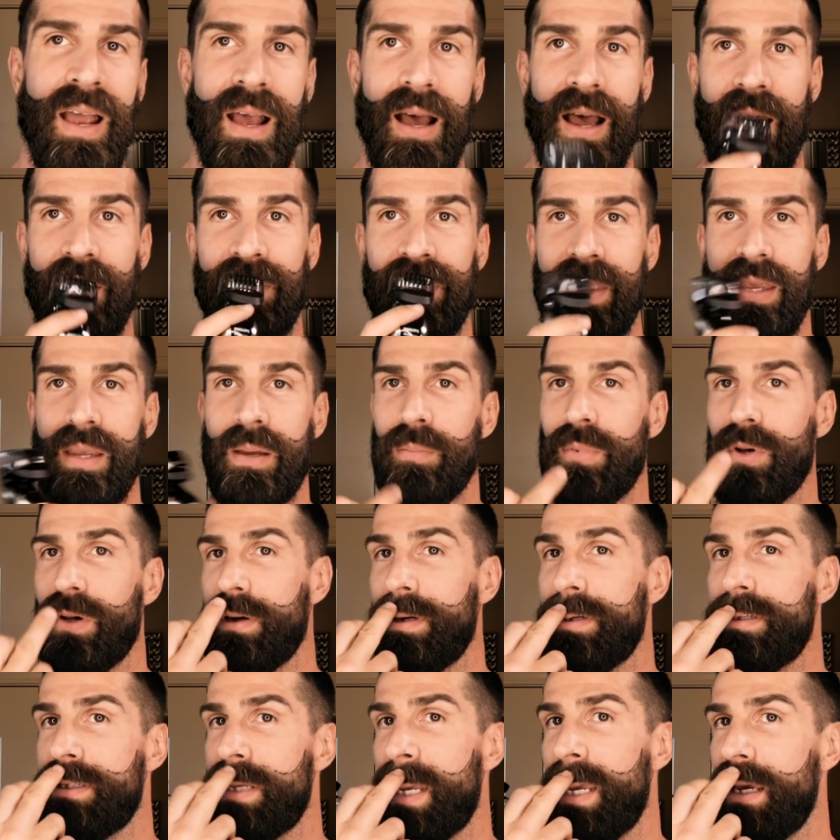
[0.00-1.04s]
I think I'm
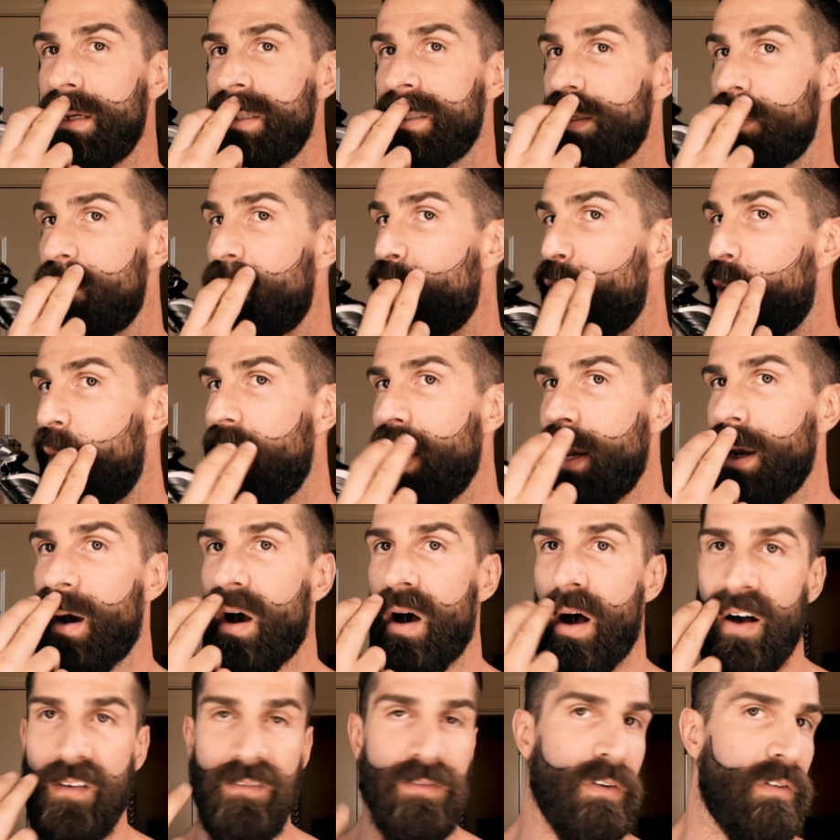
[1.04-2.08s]
gonna take some weight
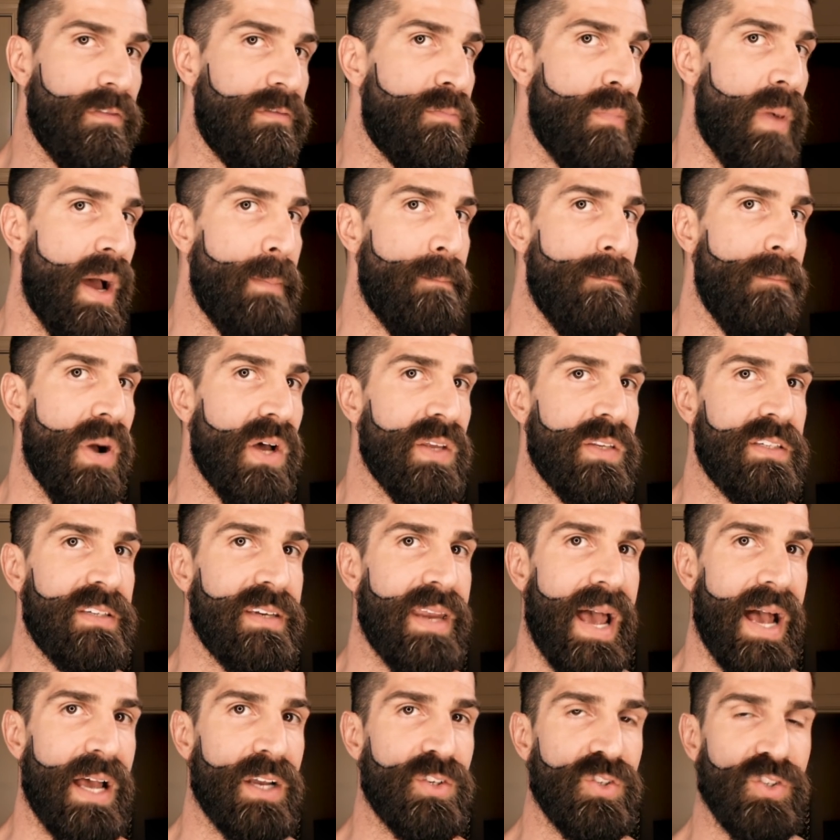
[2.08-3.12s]
off of my
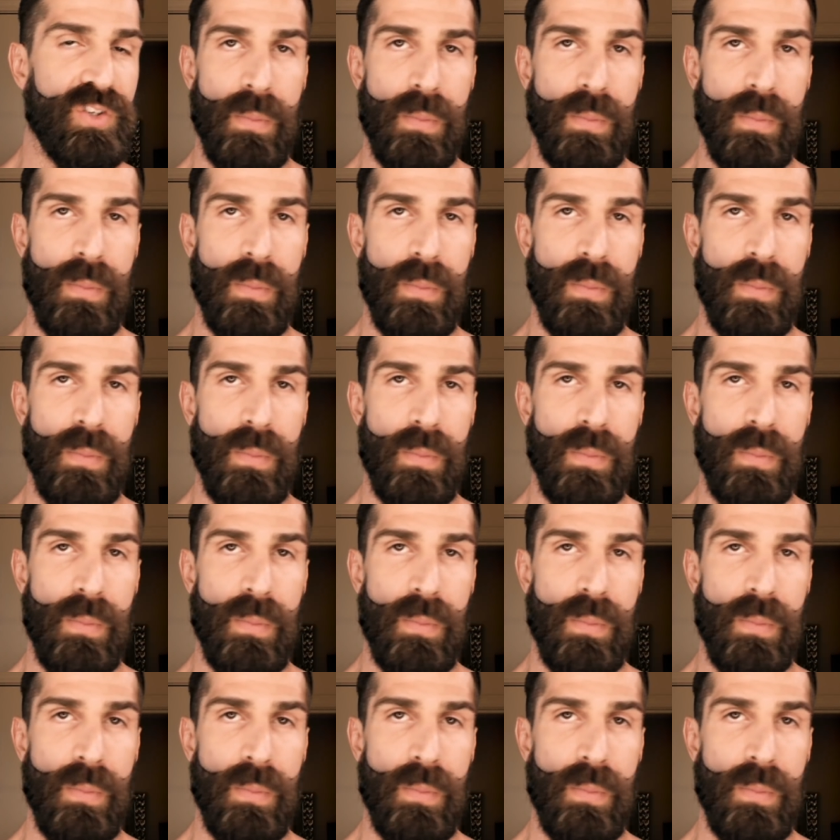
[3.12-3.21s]
mustache